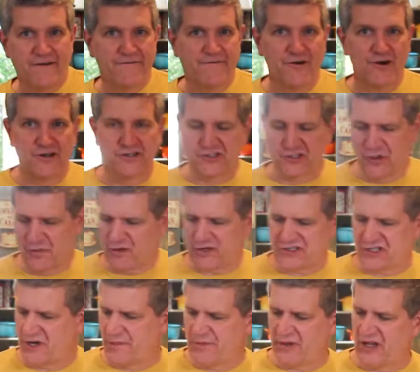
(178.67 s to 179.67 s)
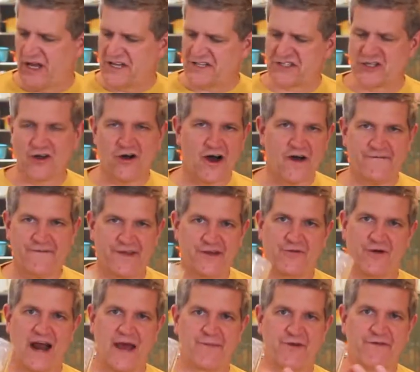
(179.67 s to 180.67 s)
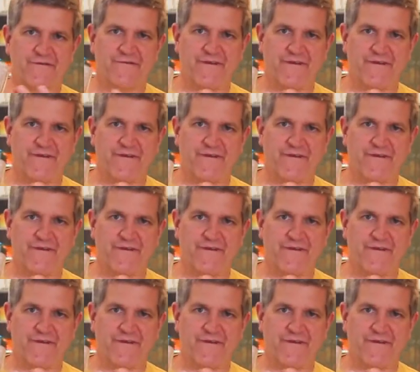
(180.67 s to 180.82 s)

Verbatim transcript: for a super simple iced coffee, grab your